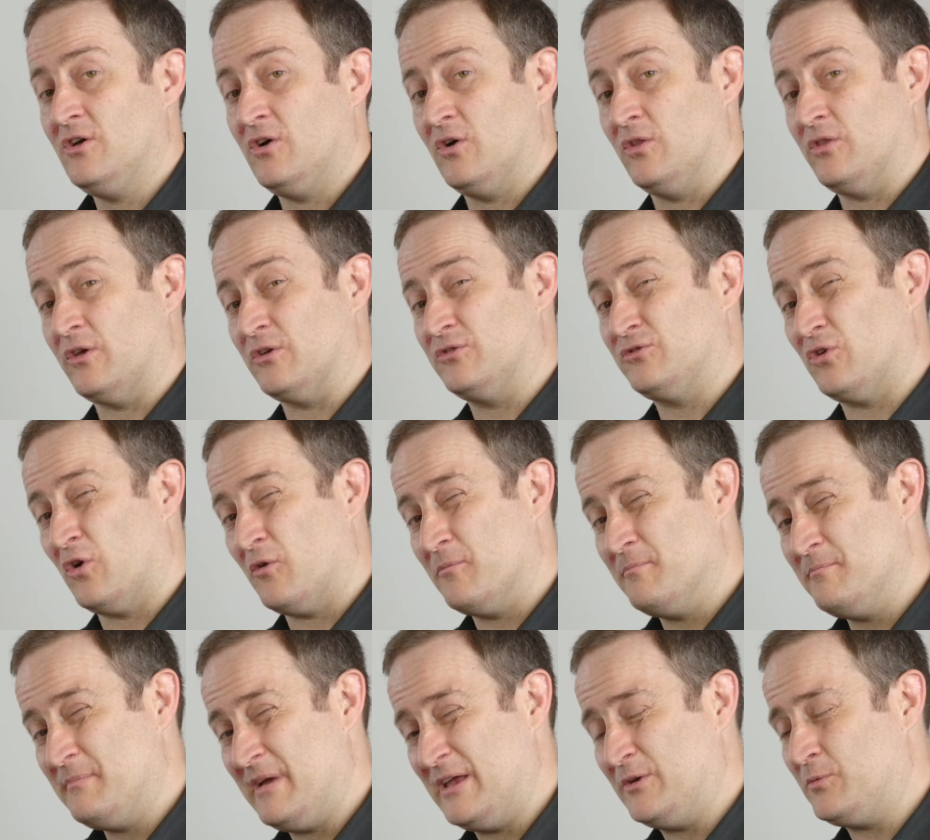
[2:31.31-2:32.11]
on those
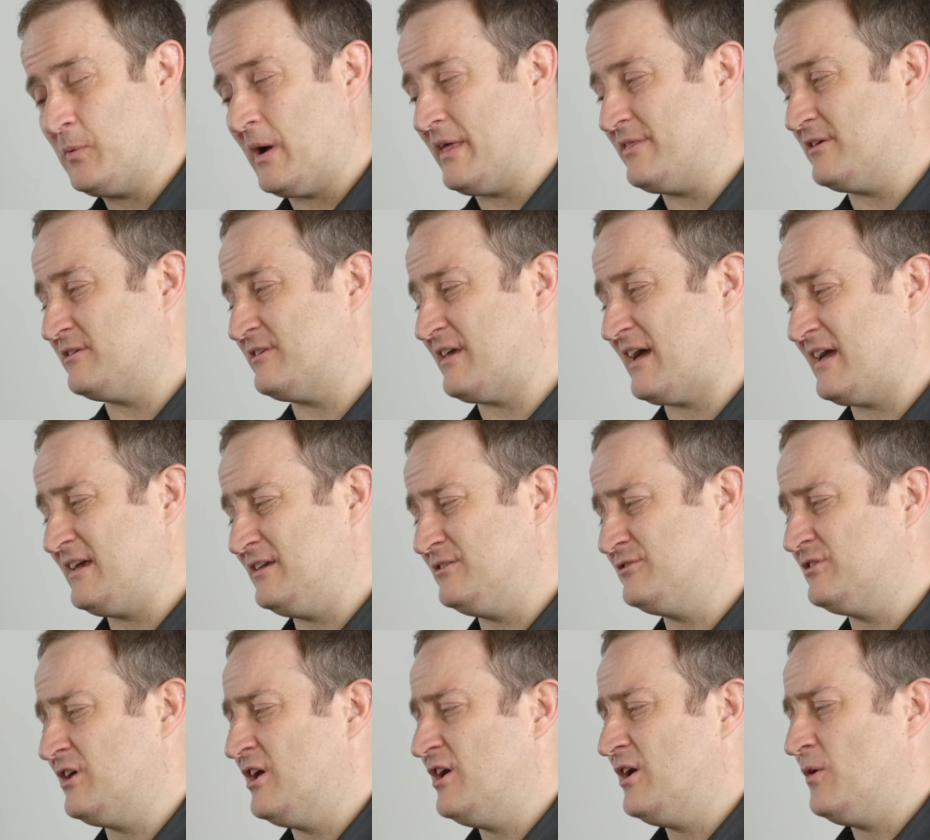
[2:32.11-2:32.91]
sort of mid-weather
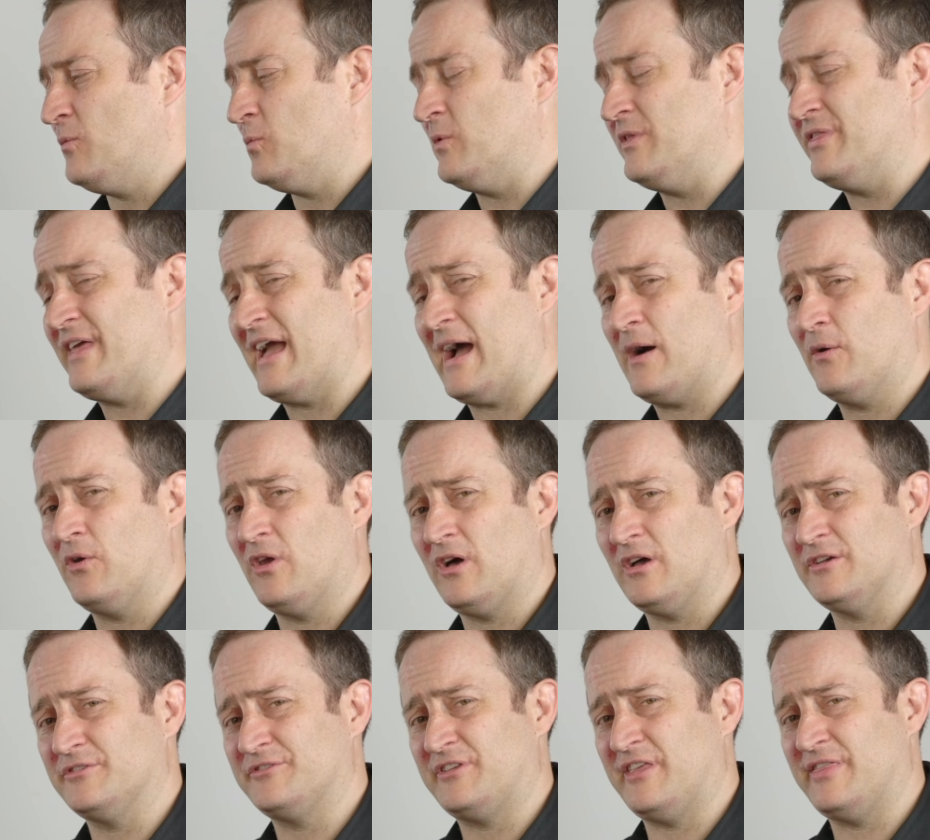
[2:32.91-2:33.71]
days, with the
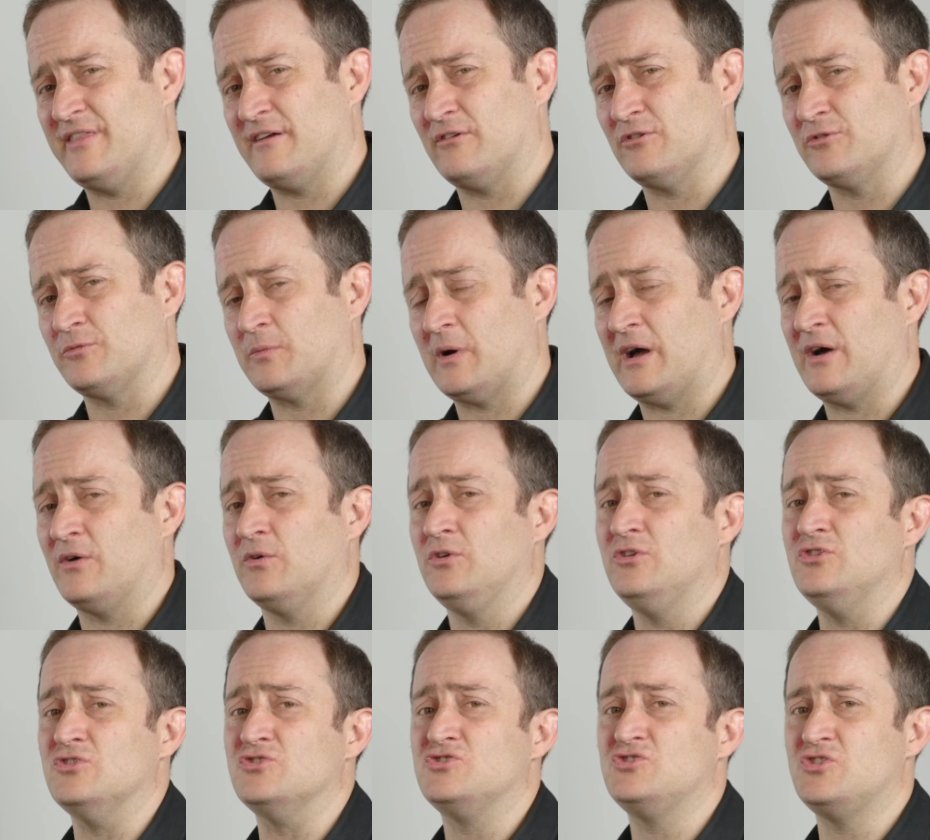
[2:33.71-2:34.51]
Outlast in there as well,
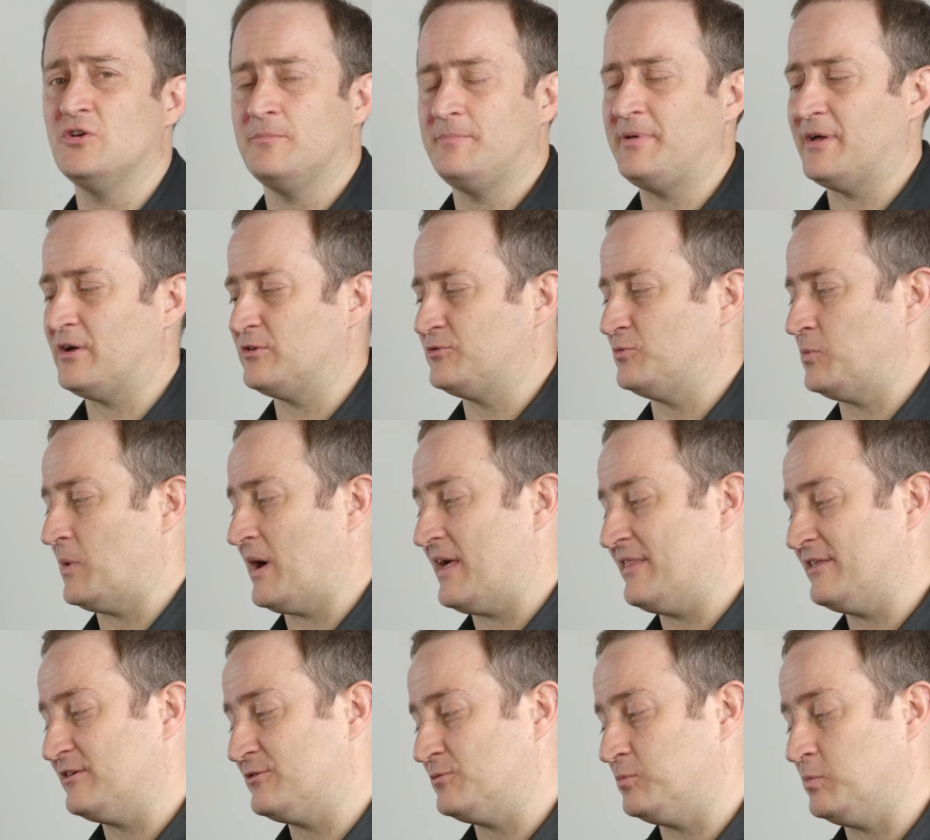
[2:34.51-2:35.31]
you should be able to
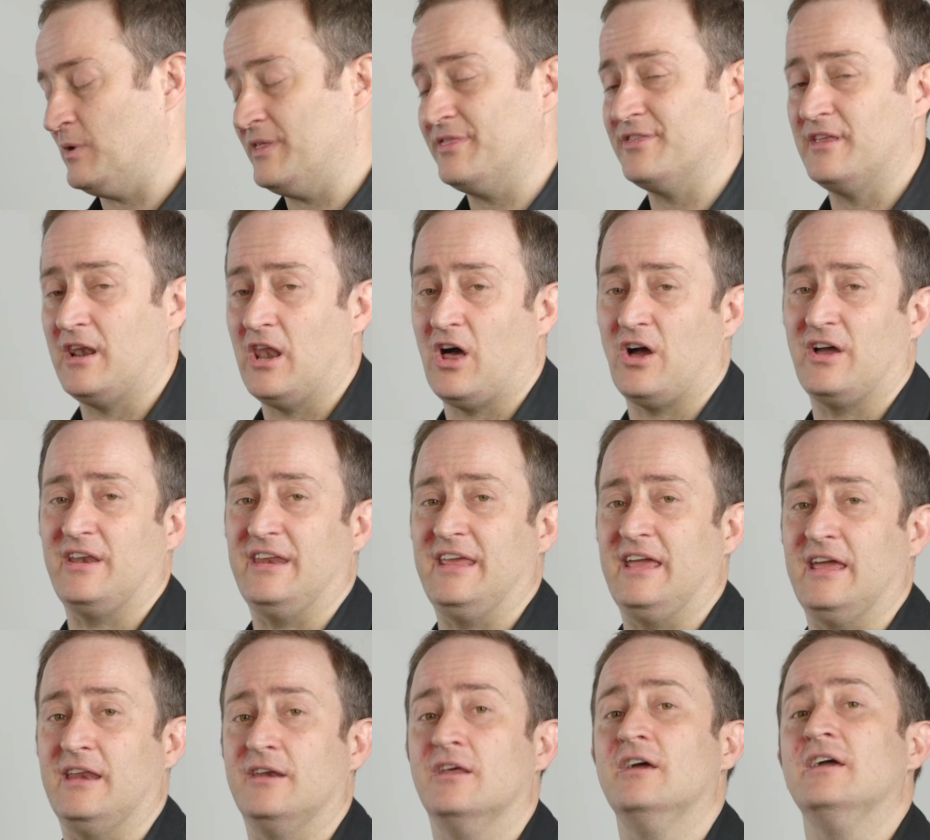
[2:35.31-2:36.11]
wear this with the
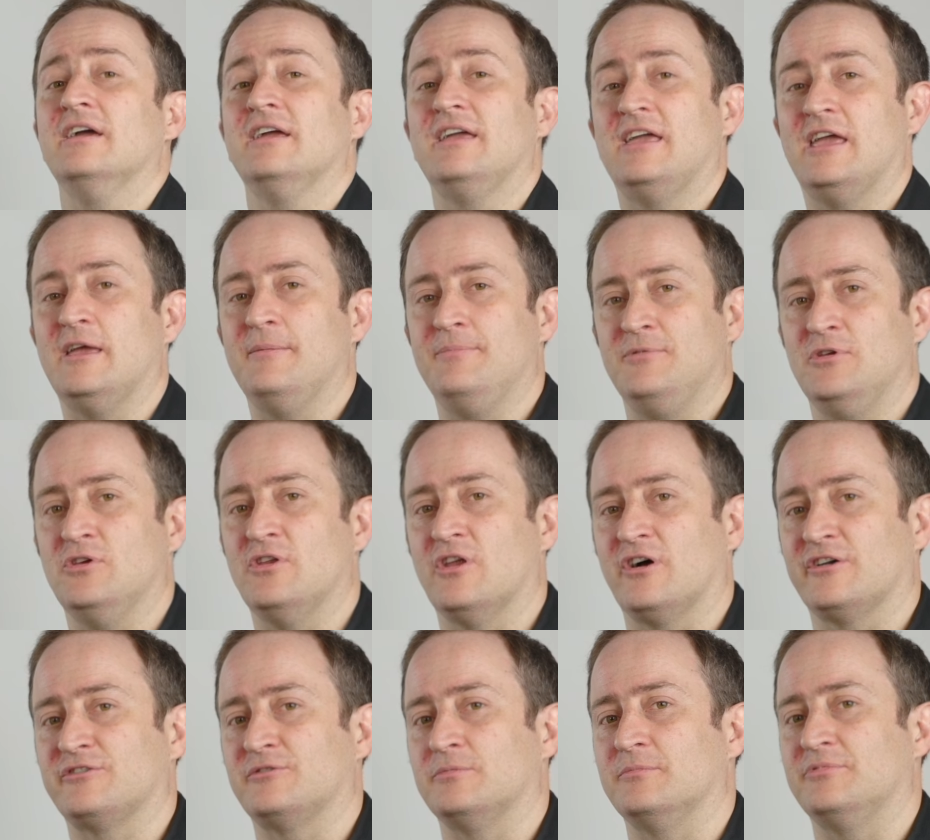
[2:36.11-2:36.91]
lining in, keeping you
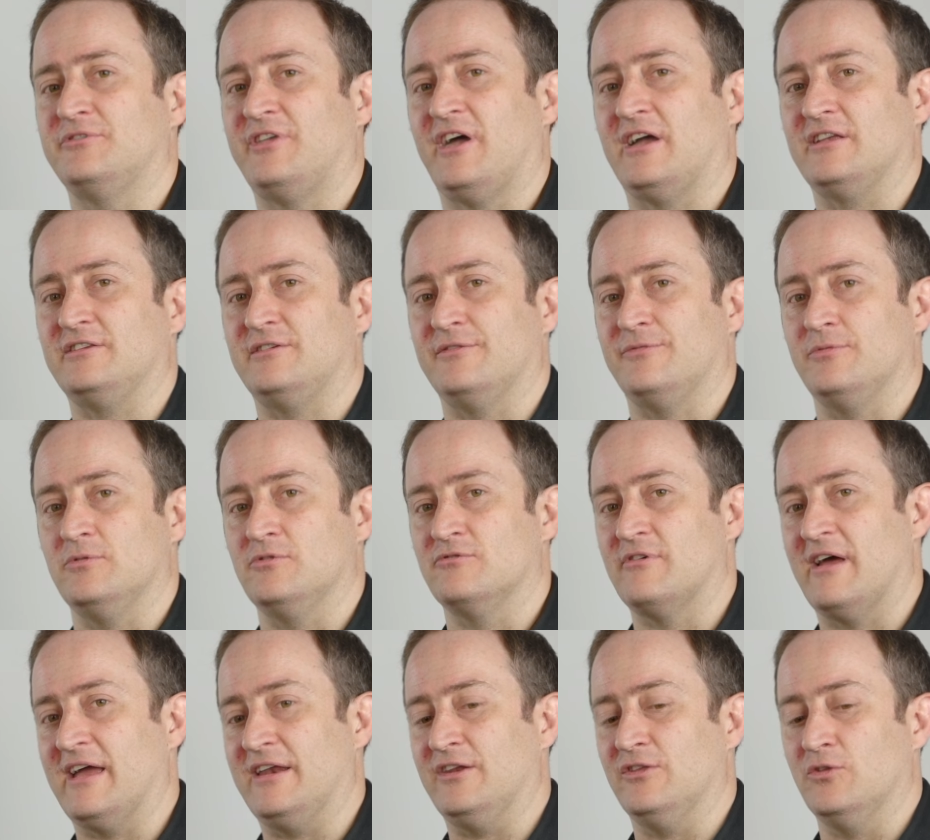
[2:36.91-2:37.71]
nice and protected from the
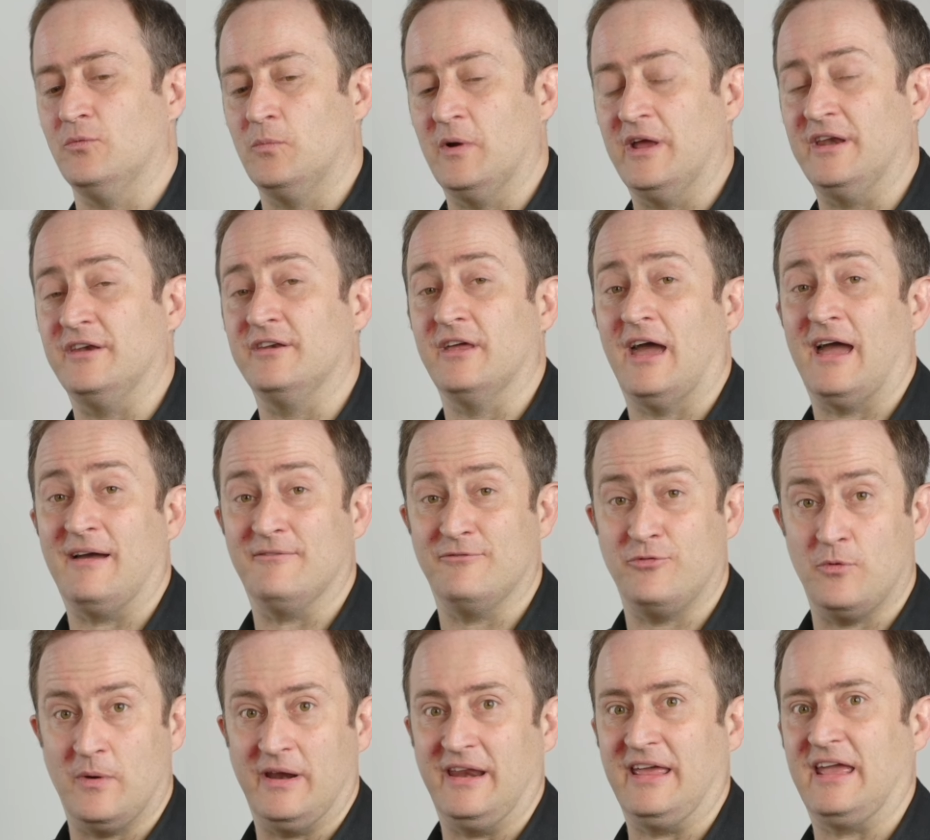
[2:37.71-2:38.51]
rain and the wind, and
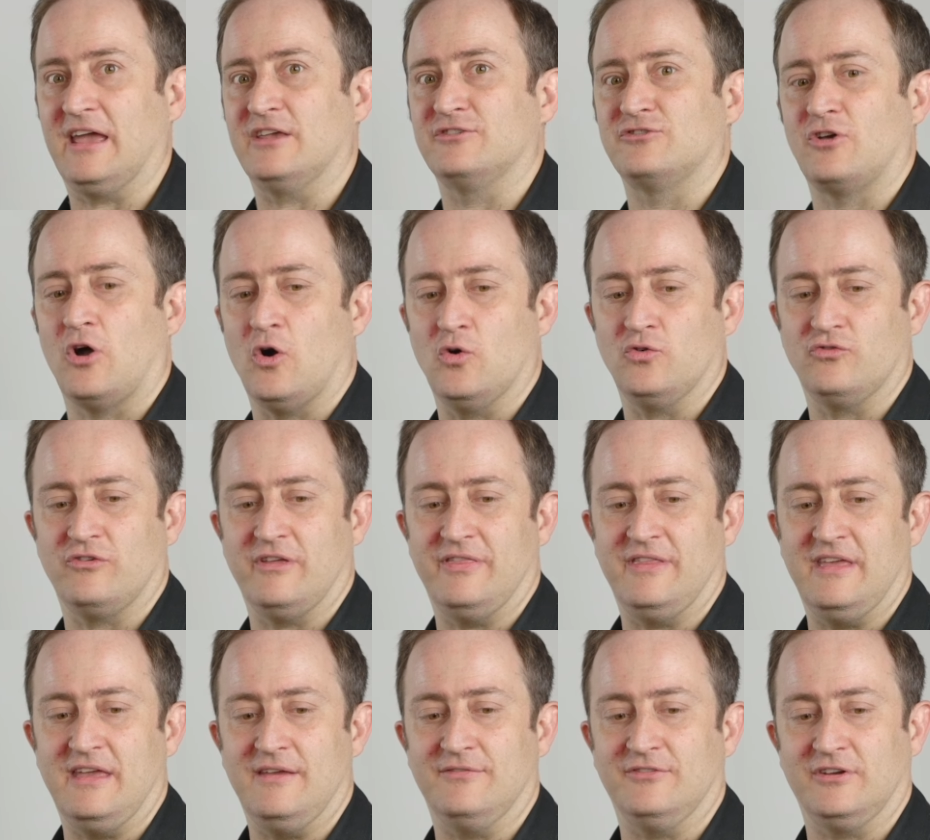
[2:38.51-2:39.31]
for when it gets colder
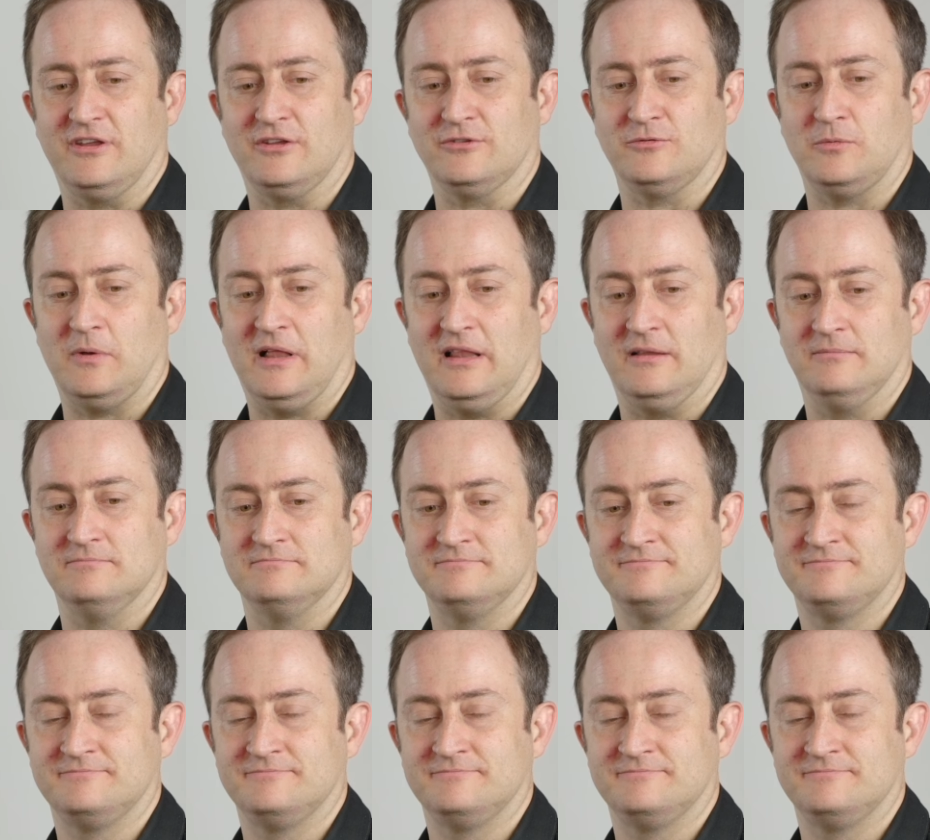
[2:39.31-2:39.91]
in the evening as well.